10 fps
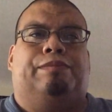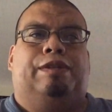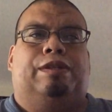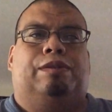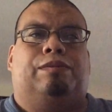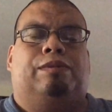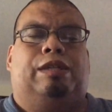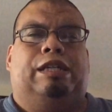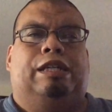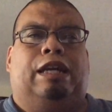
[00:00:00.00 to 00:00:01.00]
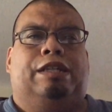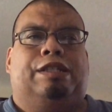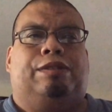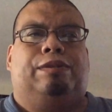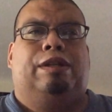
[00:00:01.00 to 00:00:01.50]
you know, I
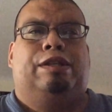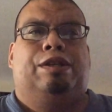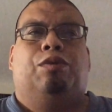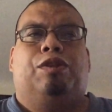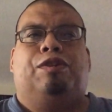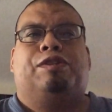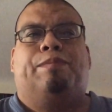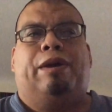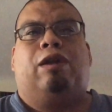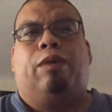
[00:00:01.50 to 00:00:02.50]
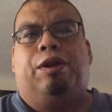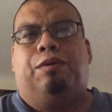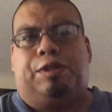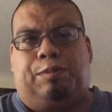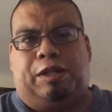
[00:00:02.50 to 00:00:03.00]
just know that there's a better way
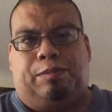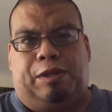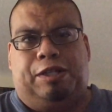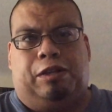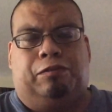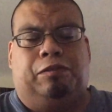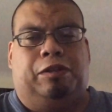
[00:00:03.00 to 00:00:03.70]
to express myself.